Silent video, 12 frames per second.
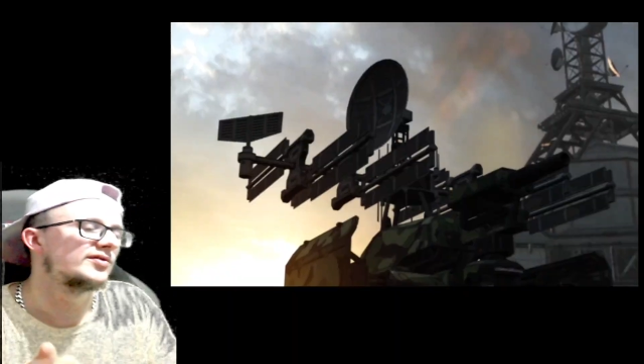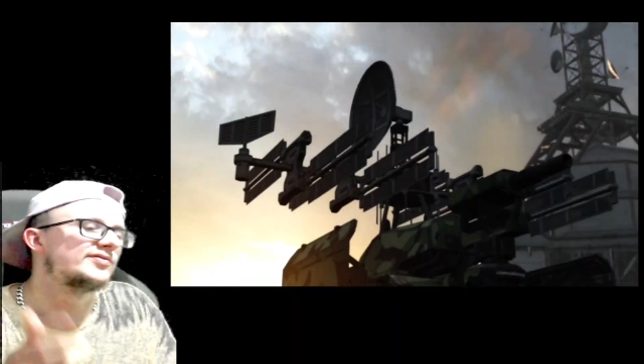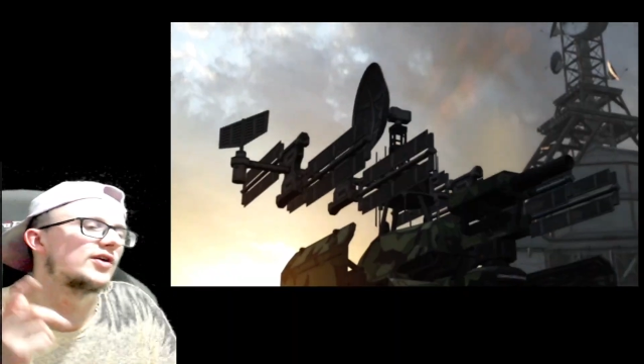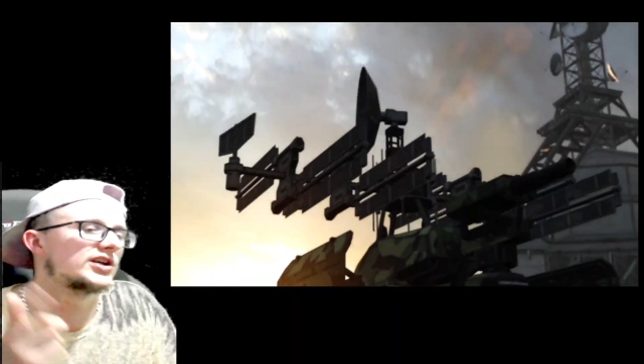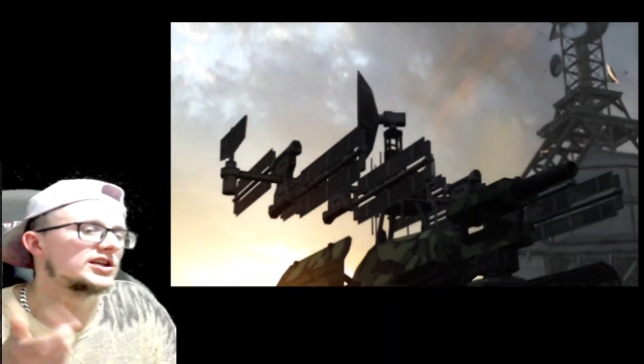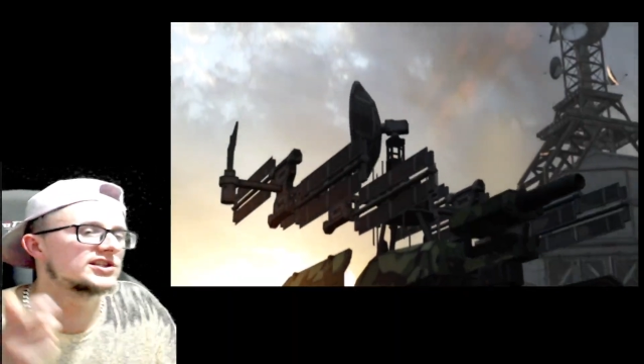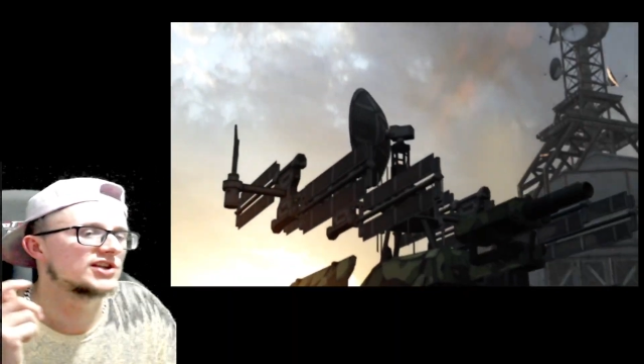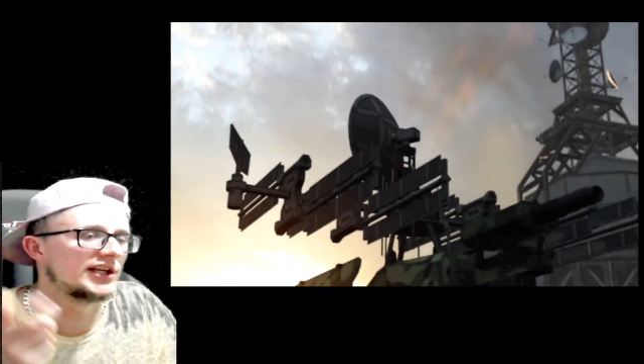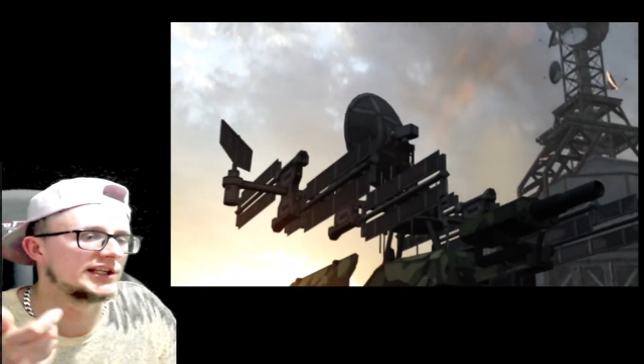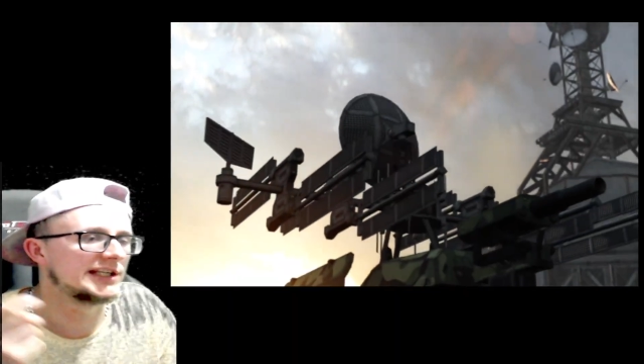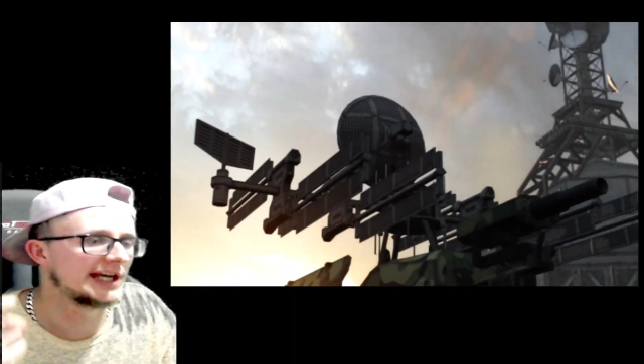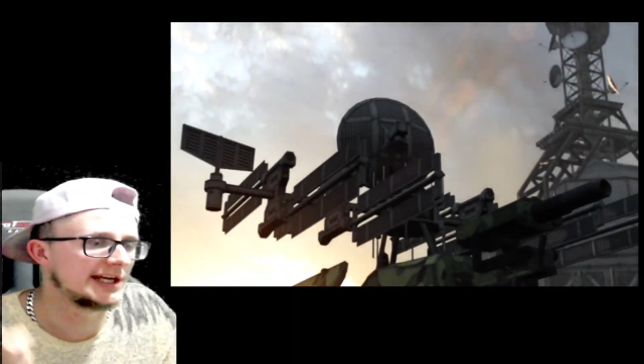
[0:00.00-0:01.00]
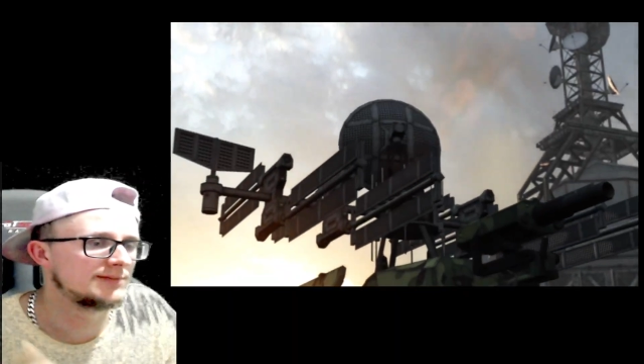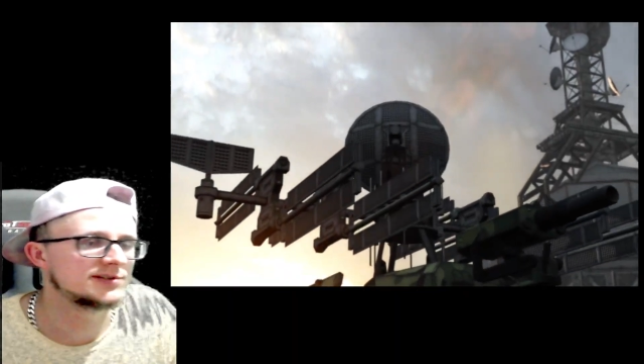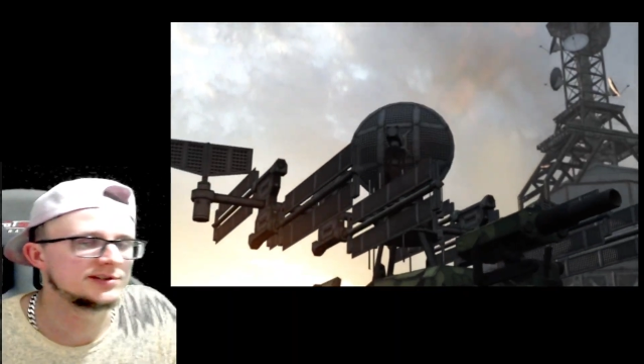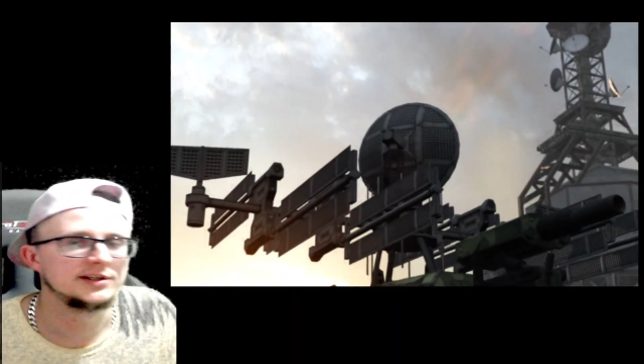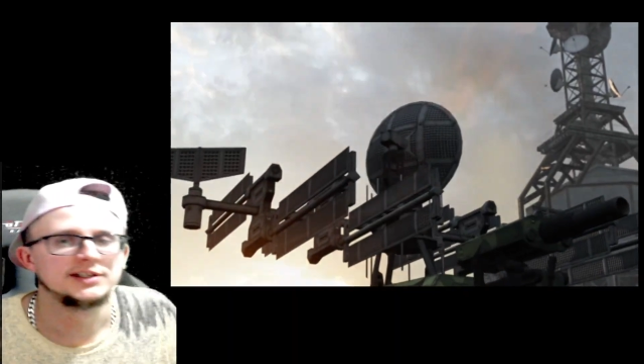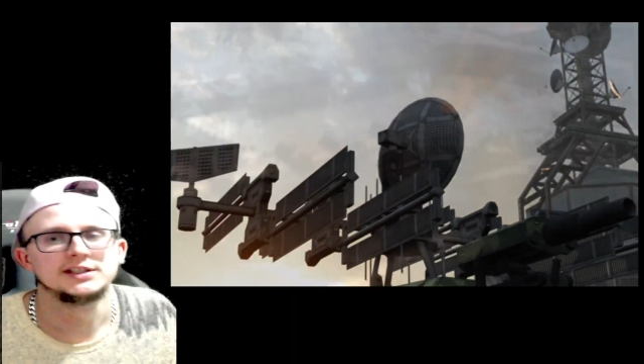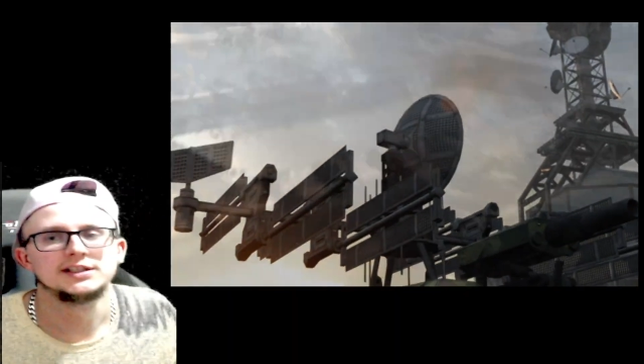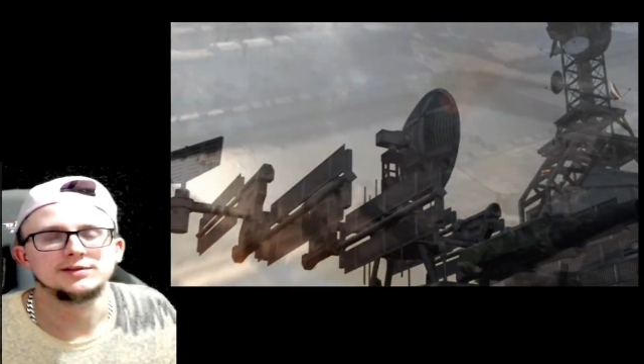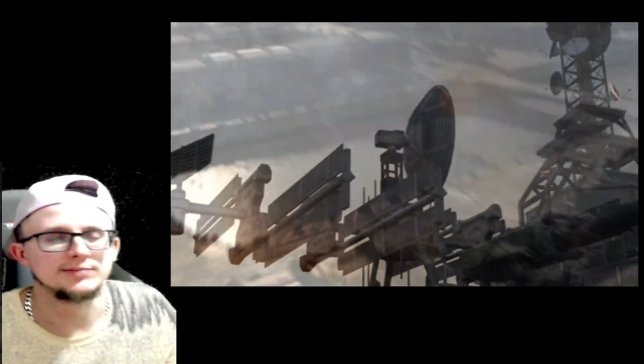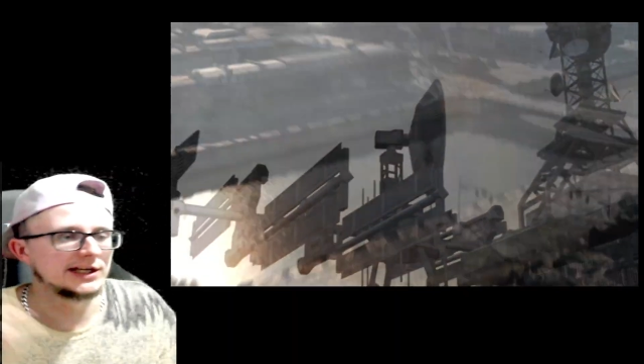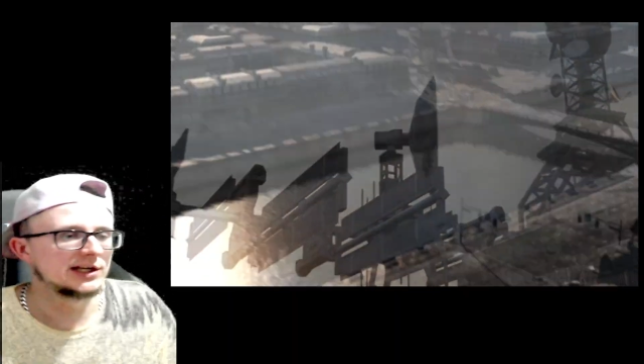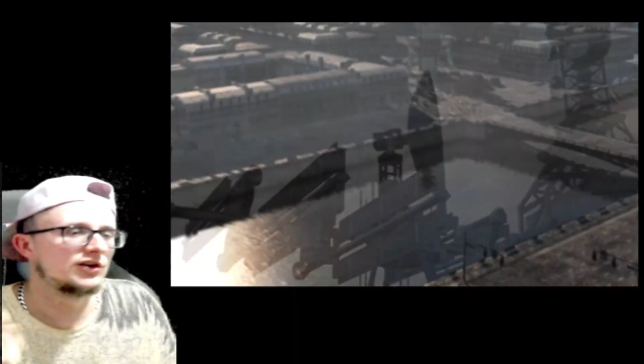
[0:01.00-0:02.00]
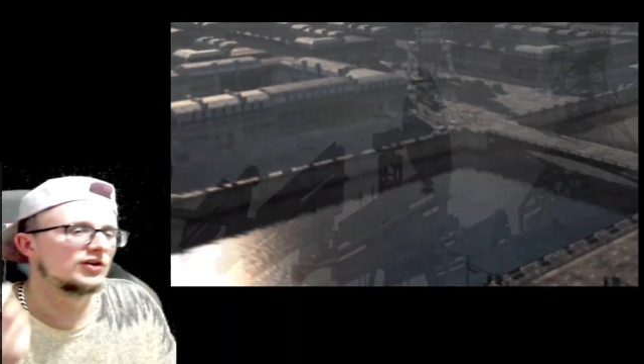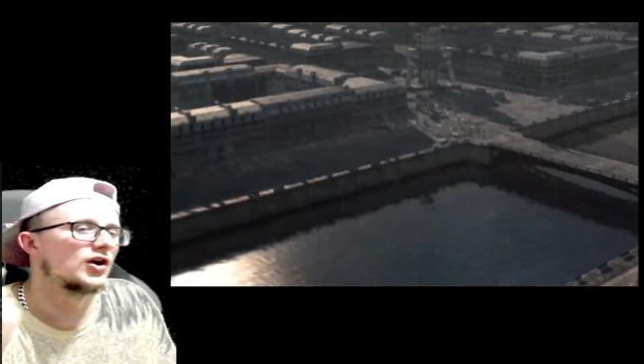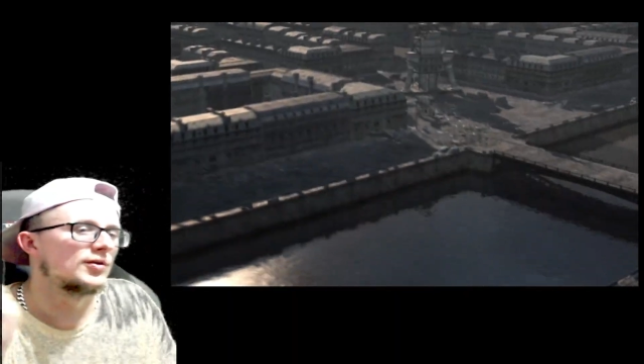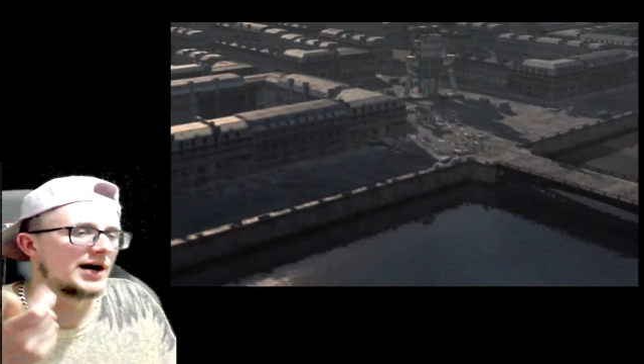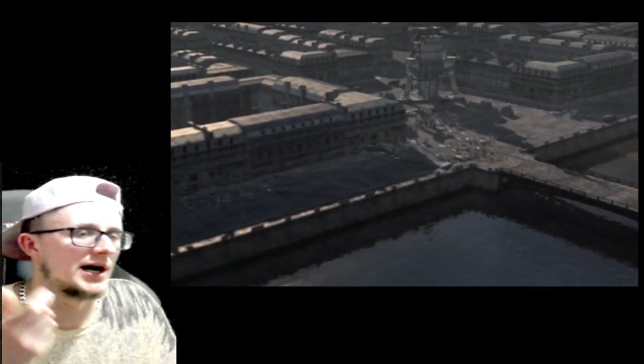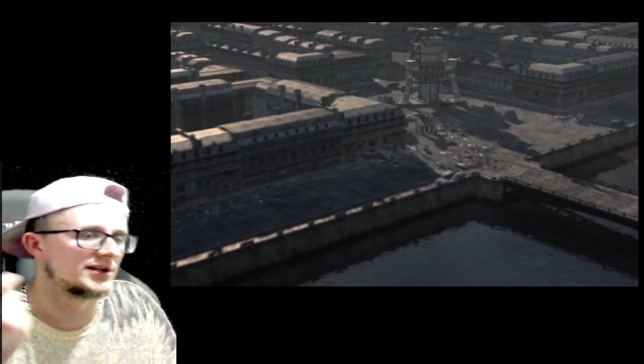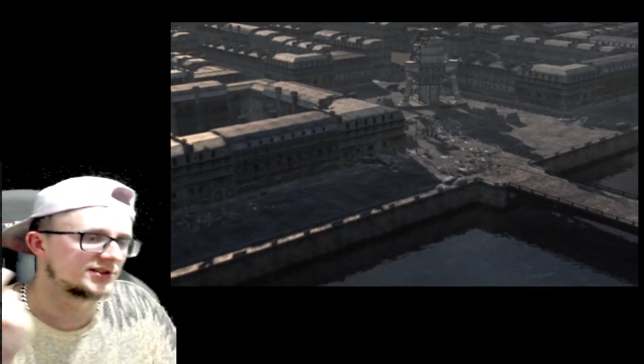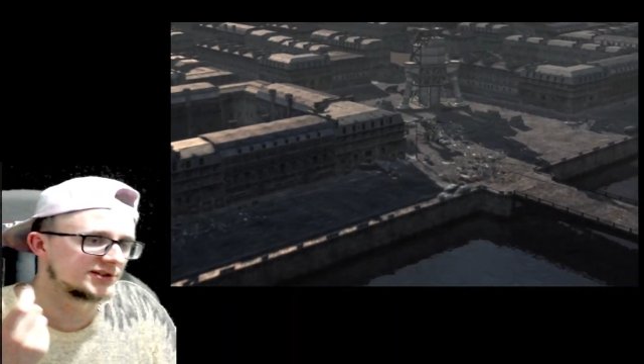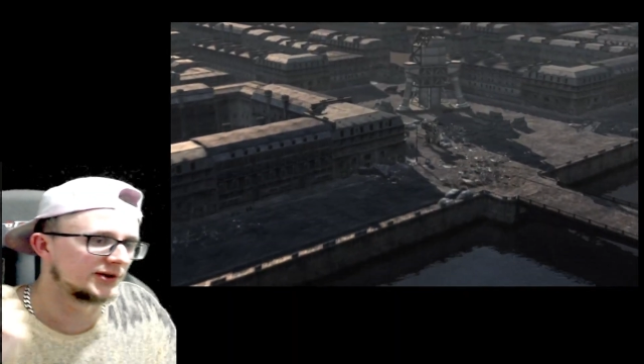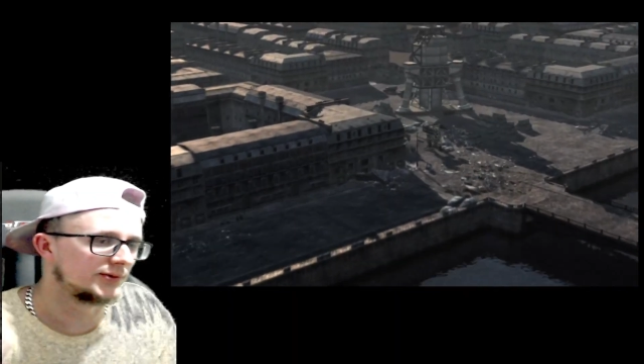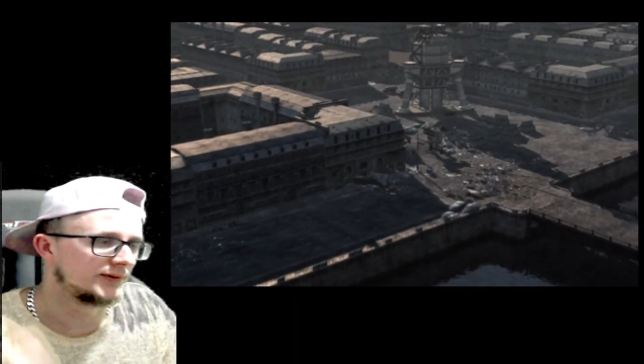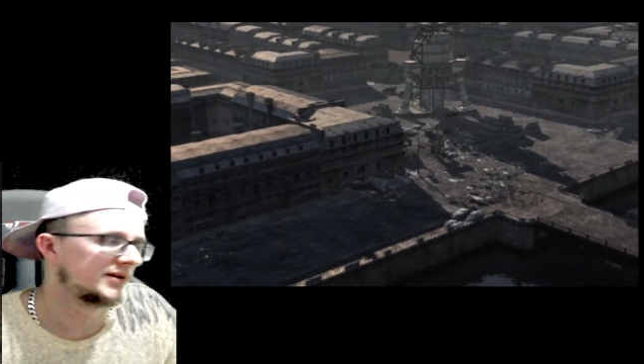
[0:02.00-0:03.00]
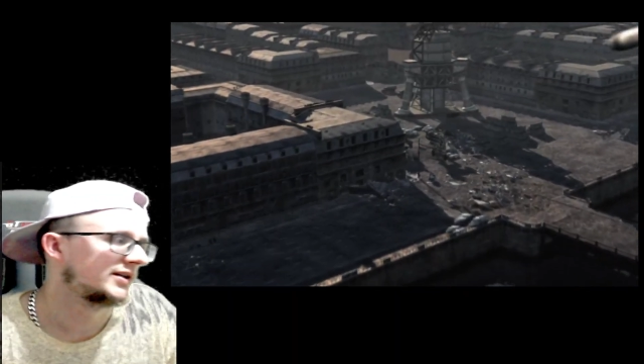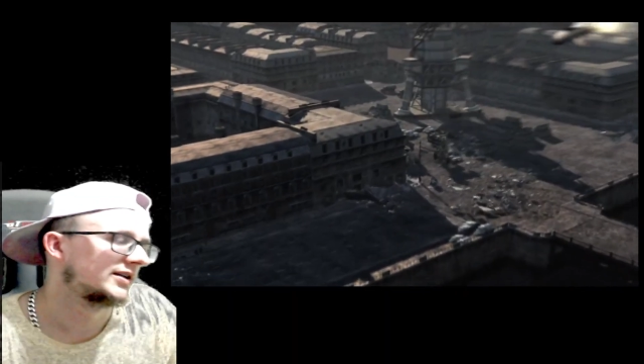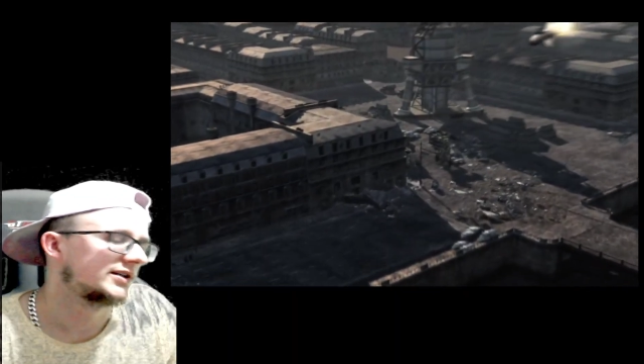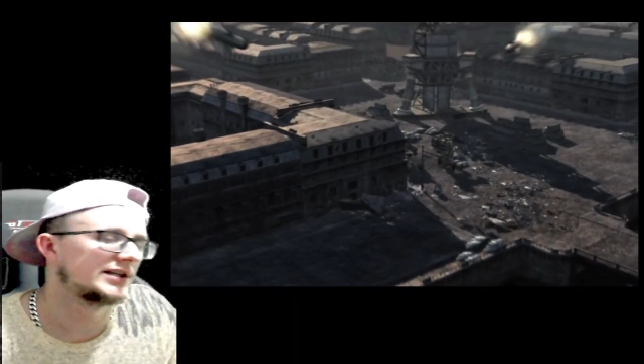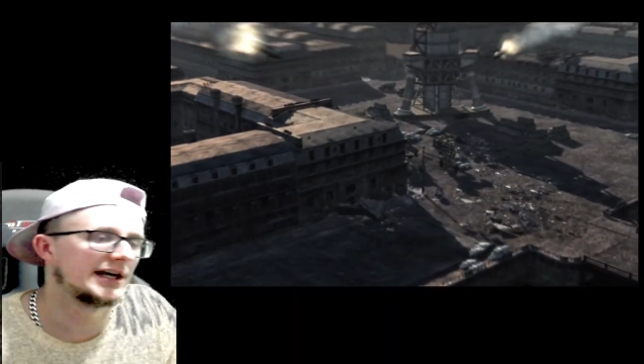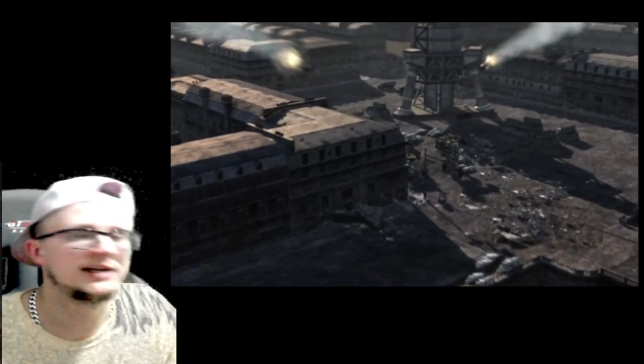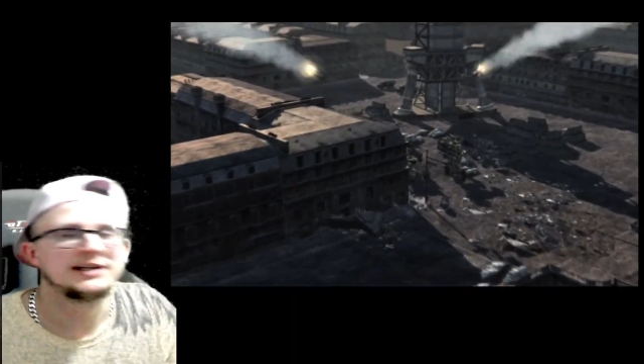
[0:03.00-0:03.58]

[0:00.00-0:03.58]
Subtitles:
fuck your Sonic games. Make a chromehounds 2, yeah?